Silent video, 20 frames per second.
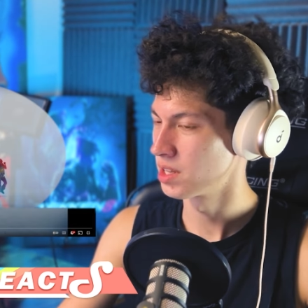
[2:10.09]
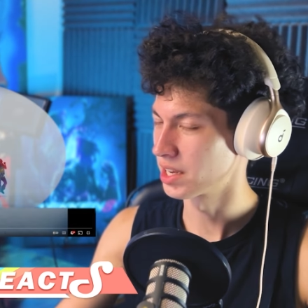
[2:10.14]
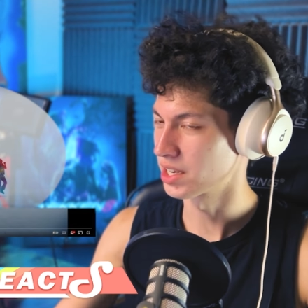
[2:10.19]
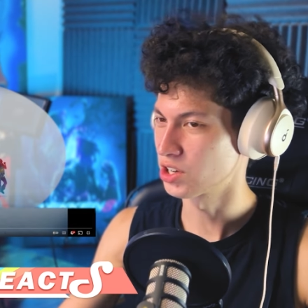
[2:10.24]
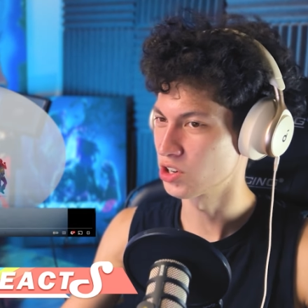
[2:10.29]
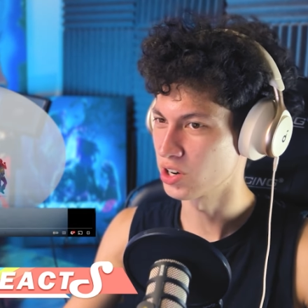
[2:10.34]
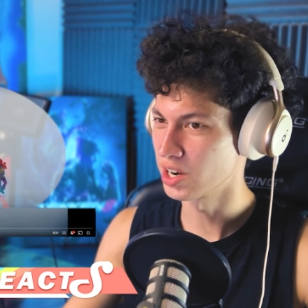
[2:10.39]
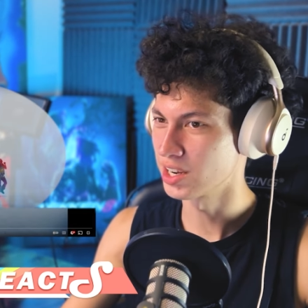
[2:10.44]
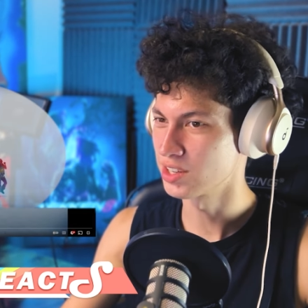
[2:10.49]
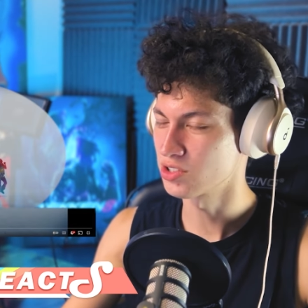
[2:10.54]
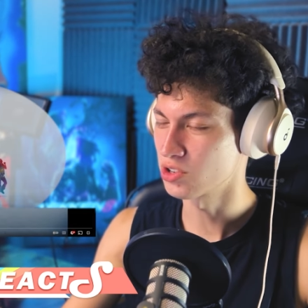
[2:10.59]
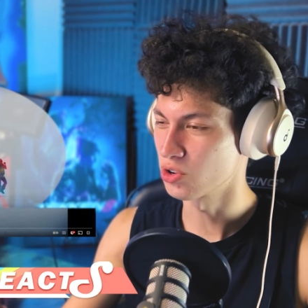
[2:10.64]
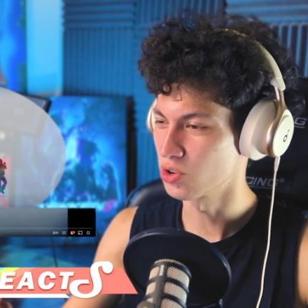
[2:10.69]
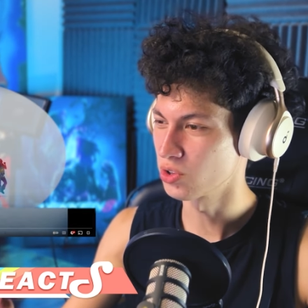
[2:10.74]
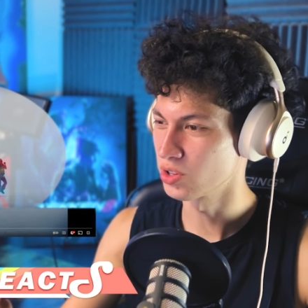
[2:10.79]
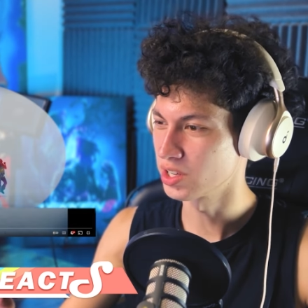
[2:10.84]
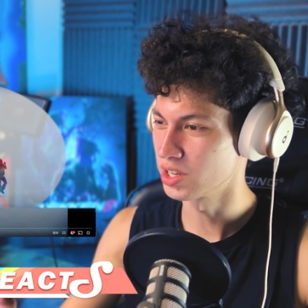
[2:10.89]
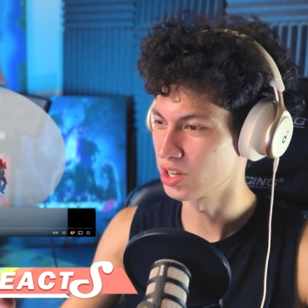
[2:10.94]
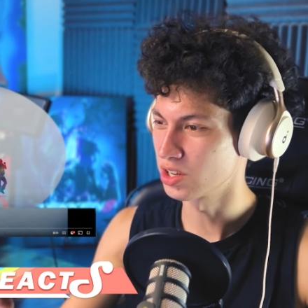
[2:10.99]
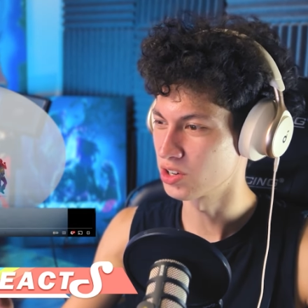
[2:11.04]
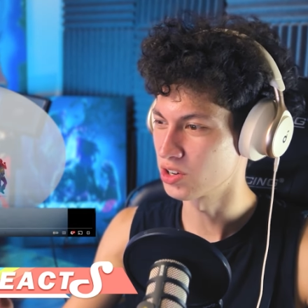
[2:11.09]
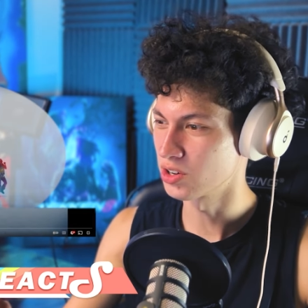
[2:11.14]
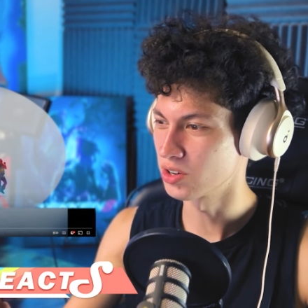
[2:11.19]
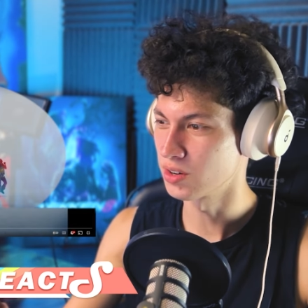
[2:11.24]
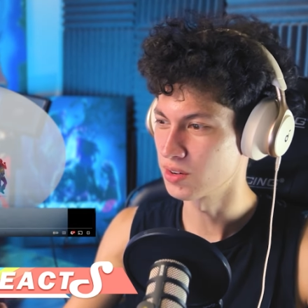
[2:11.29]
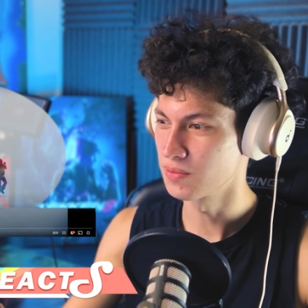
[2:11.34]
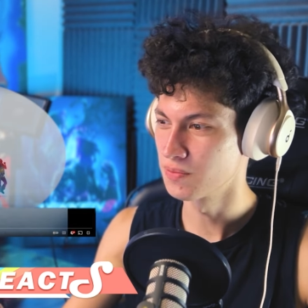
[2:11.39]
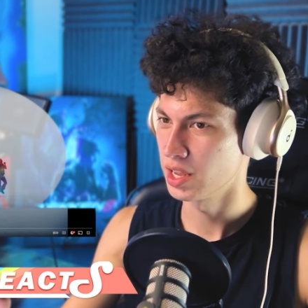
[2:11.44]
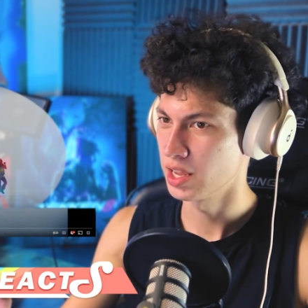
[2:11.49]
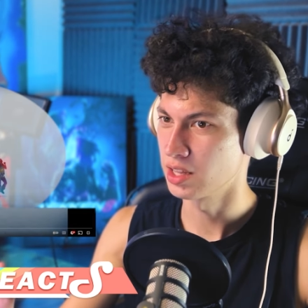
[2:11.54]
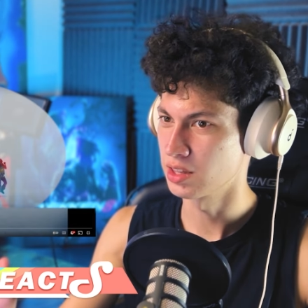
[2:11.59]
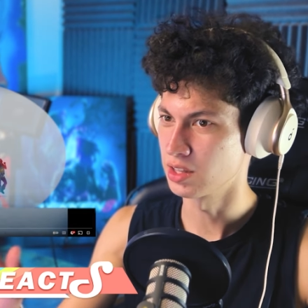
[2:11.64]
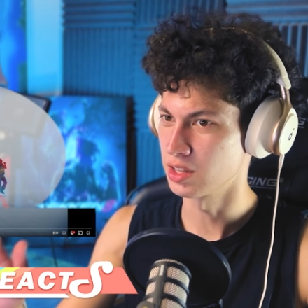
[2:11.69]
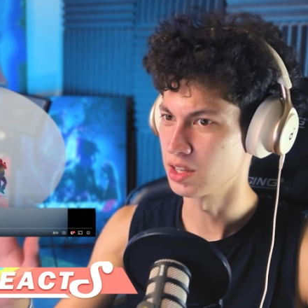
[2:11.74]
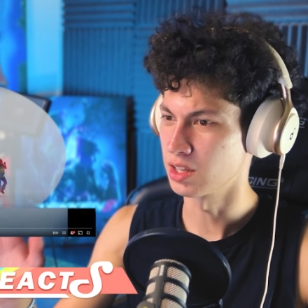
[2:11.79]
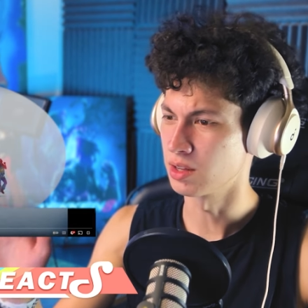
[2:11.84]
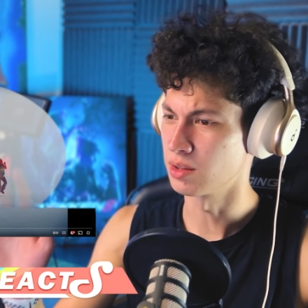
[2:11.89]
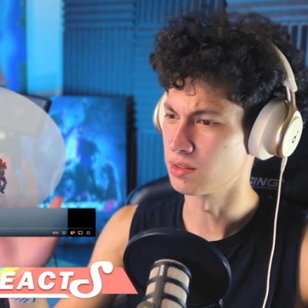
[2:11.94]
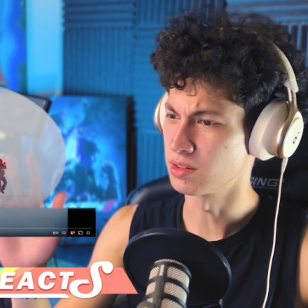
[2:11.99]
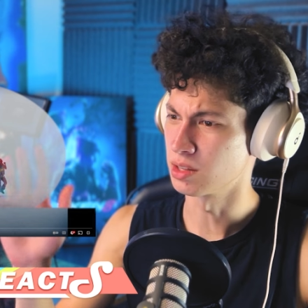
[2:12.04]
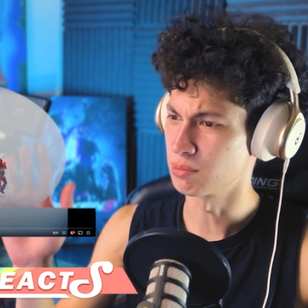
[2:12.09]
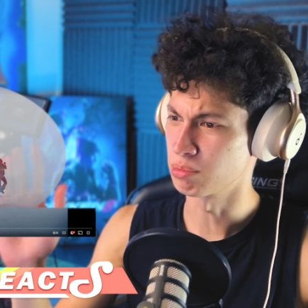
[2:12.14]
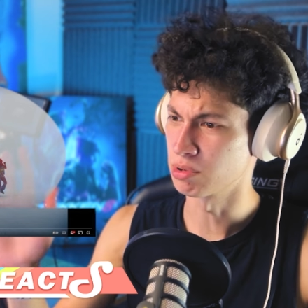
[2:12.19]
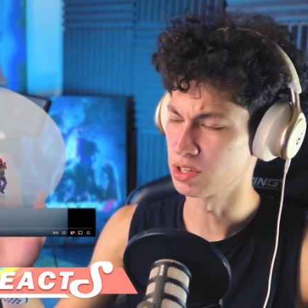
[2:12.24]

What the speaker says: Like, your eyes are only on her, and the